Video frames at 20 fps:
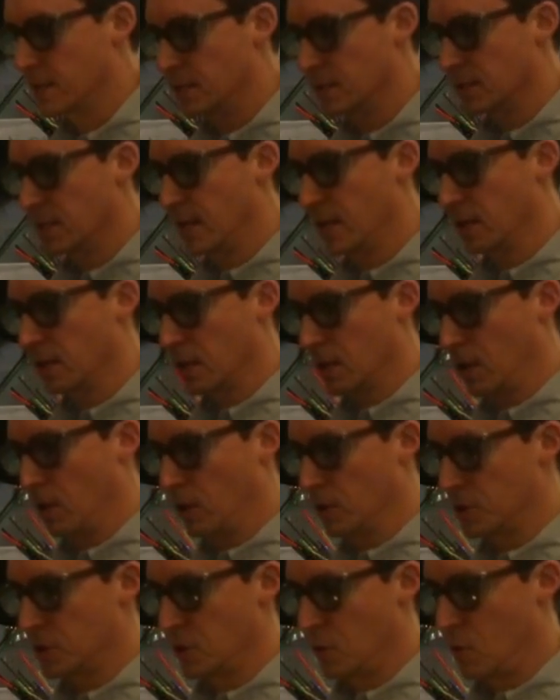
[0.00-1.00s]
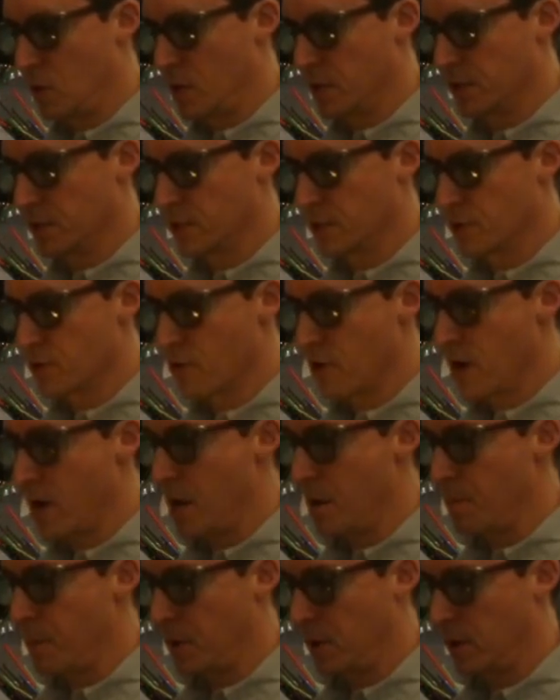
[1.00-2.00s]
is getting close to wanting to
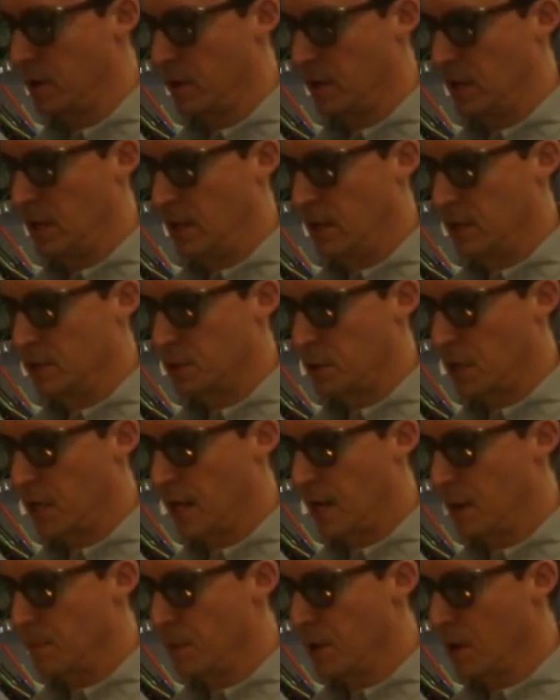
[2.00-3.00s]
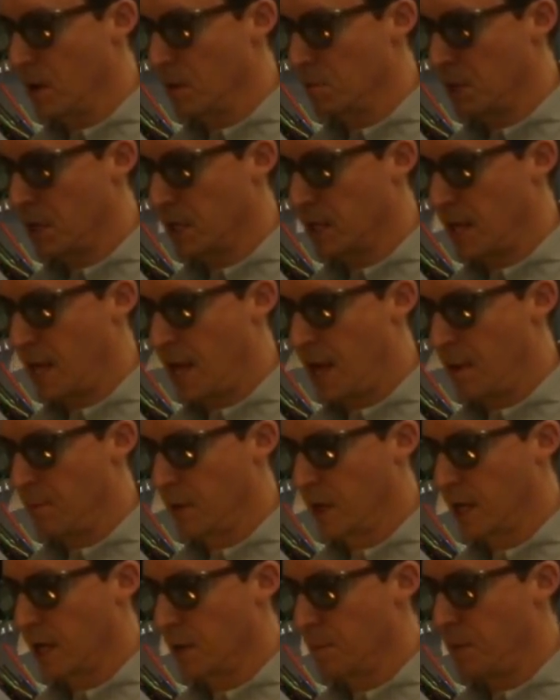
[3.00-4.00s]
drip. So I got to be on my game,
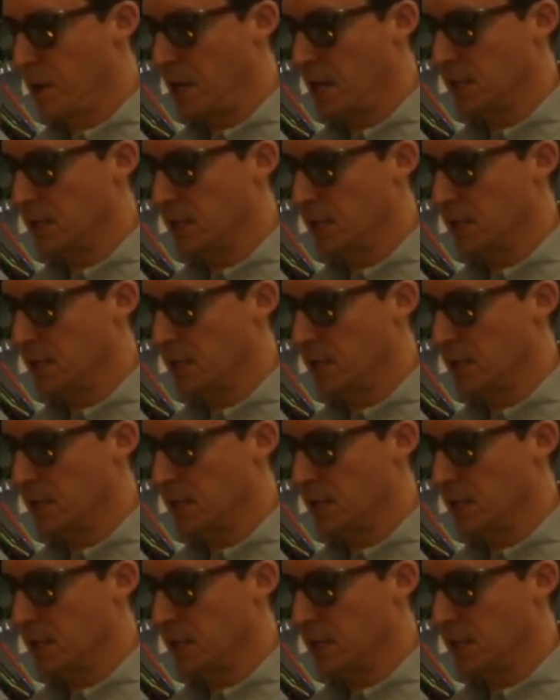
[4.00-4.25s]
I got to pay